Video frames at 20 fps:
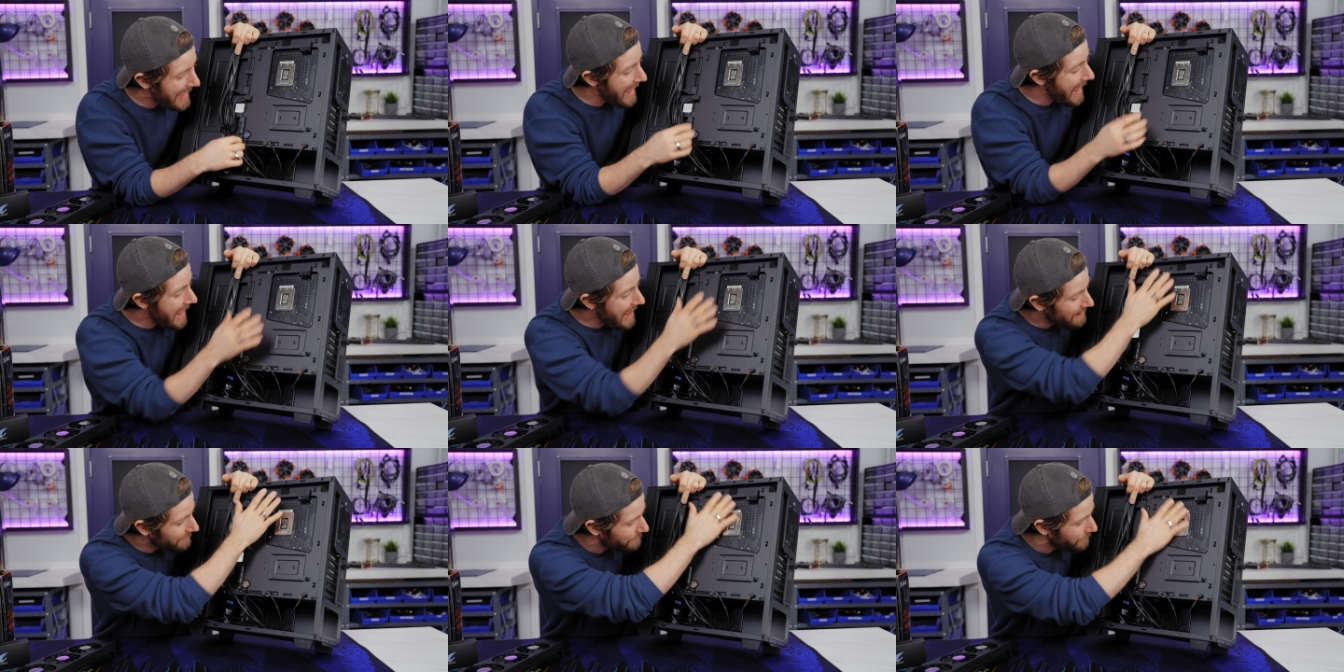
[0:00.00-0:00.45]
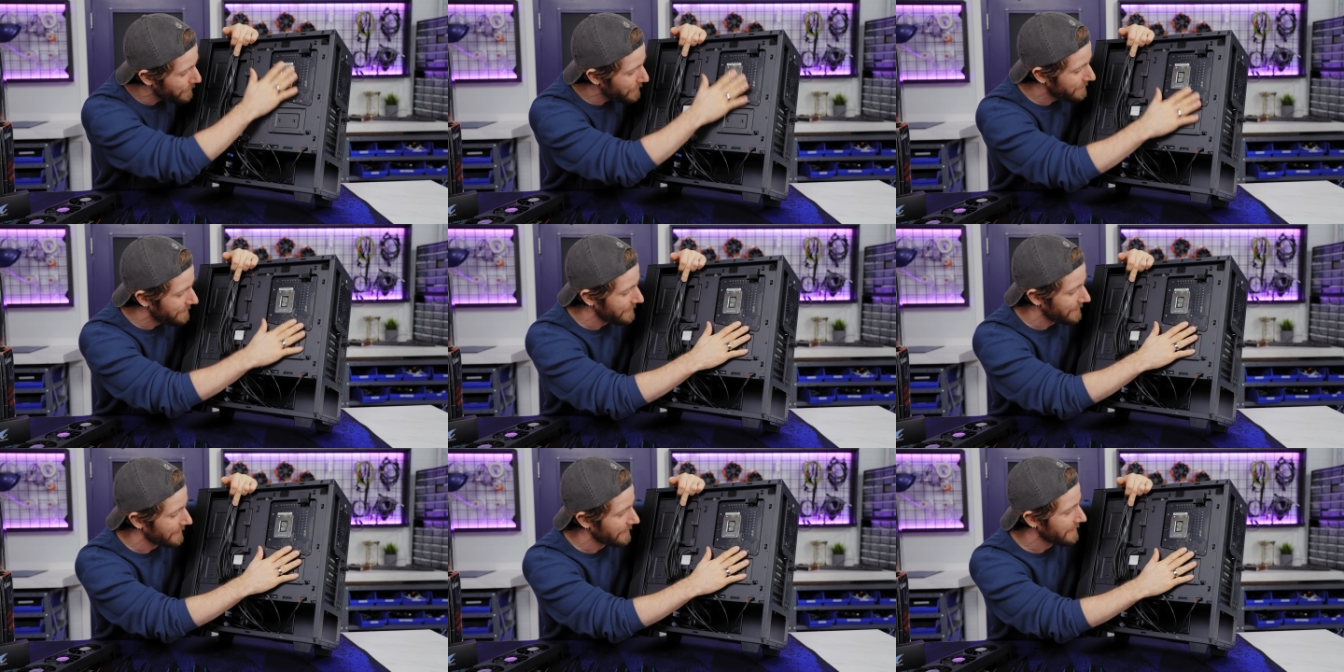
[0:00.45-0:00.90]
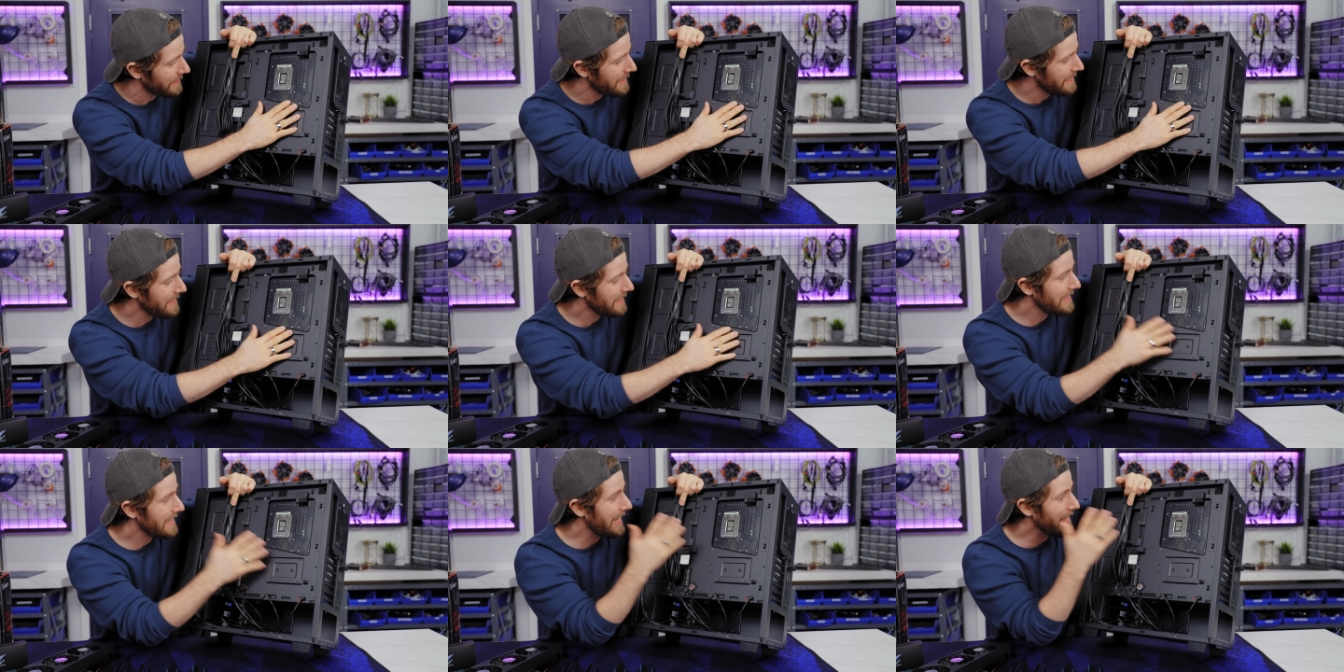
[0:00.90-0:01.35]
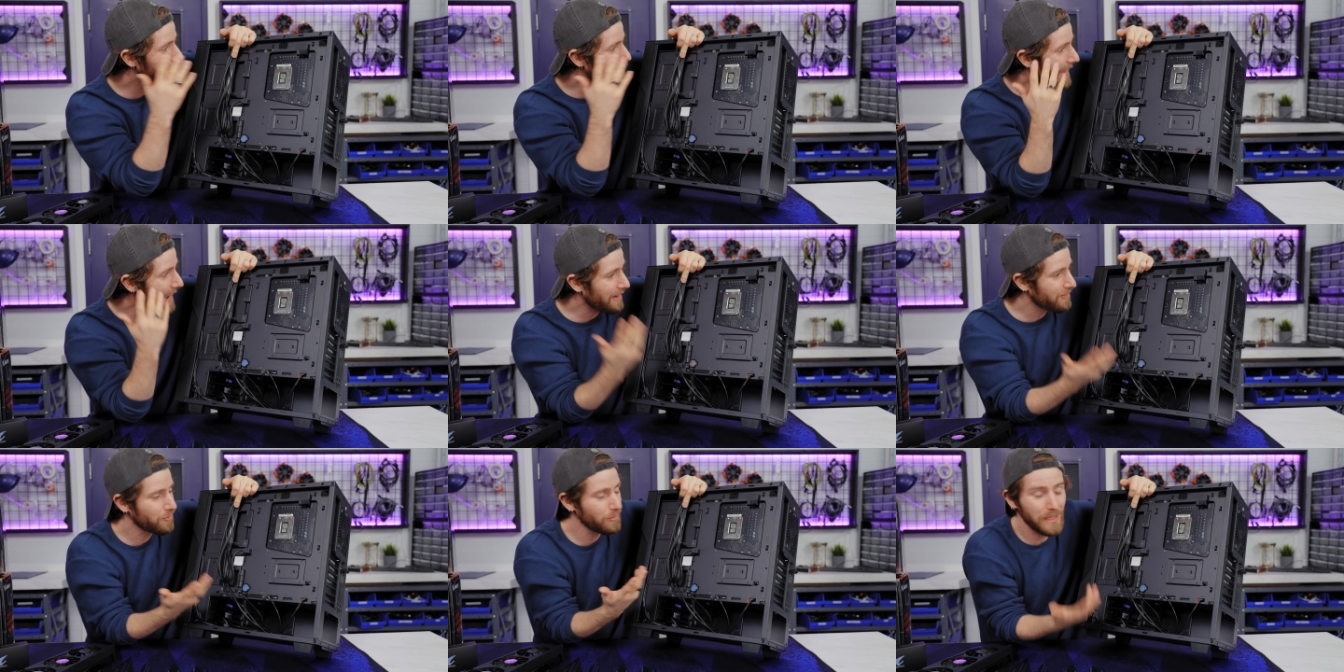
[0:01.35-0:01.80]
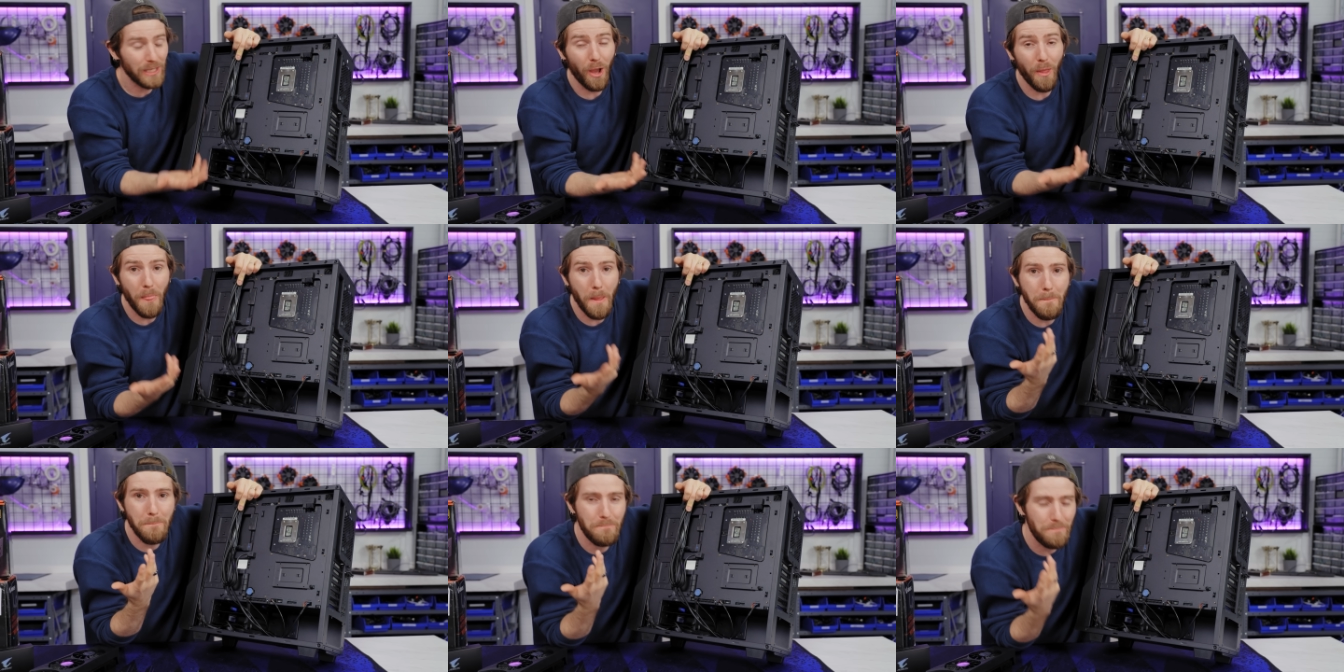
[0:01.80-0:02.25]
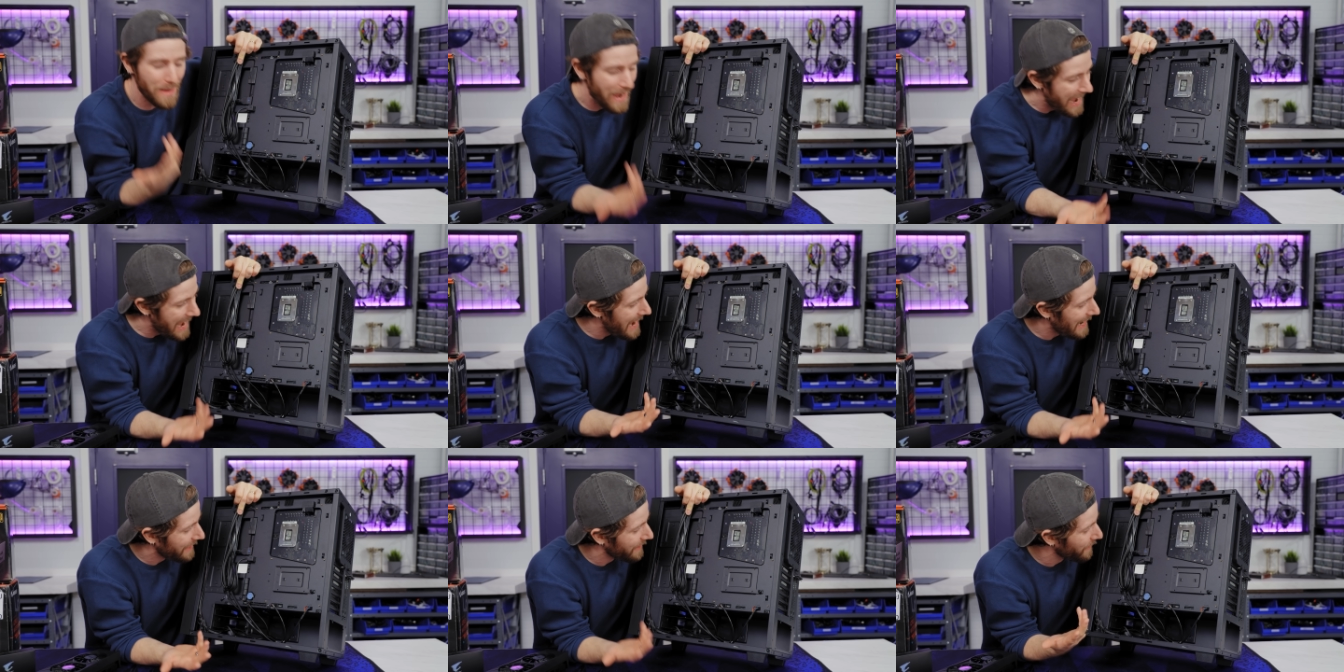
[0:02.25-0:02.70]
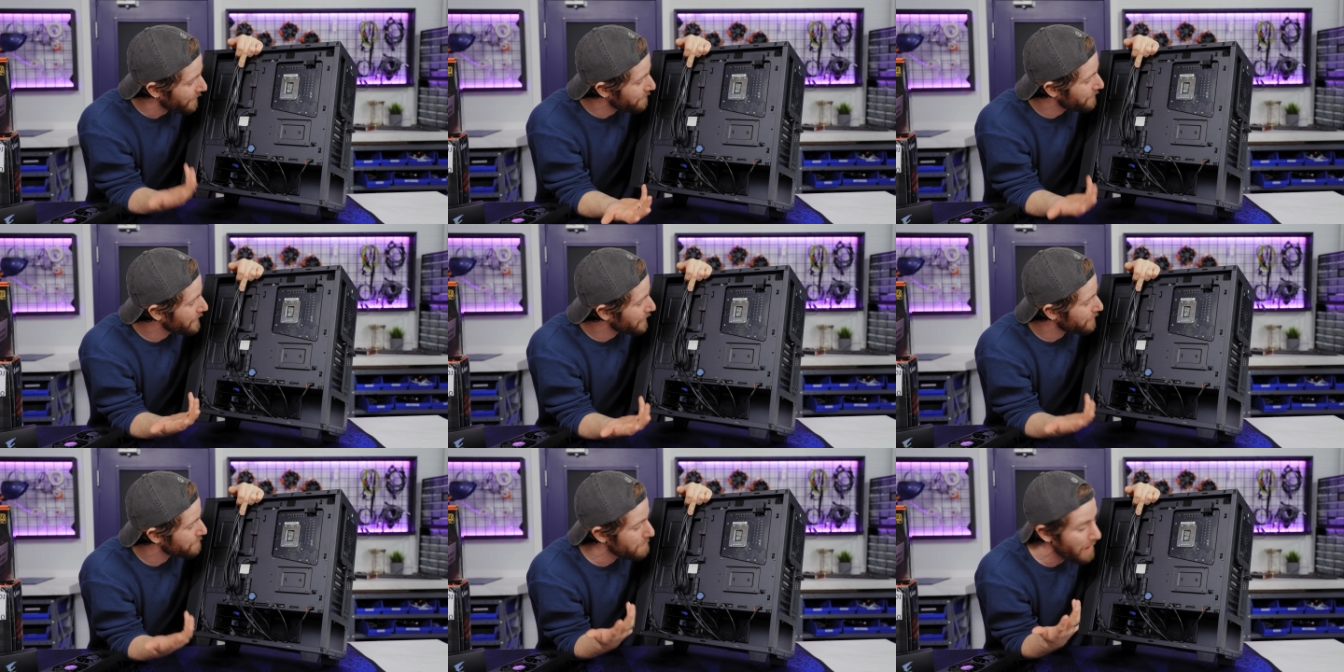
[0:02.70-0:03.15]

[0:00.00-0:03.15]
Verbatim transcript: everything is actually on the back of this